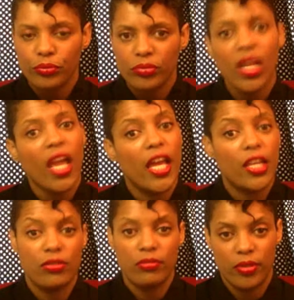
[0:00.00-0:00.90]

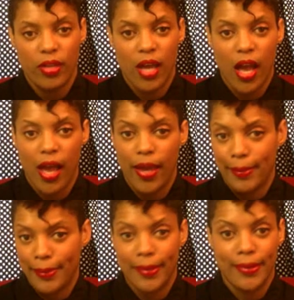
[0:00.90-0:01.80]
And I am
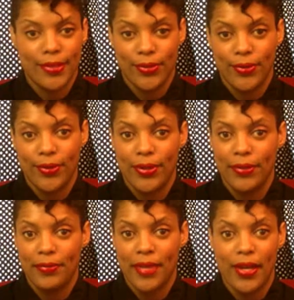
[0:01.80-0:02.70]
not going to show all of
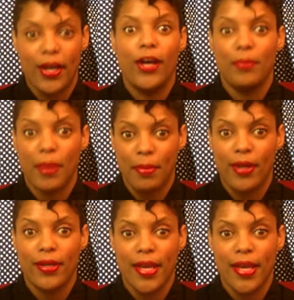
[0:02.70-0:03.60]
that on my
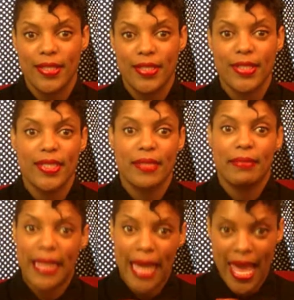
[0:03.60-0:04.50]
podcast until
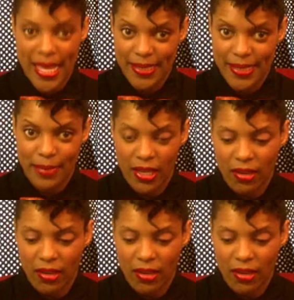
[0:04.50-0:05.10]
somebody asks me.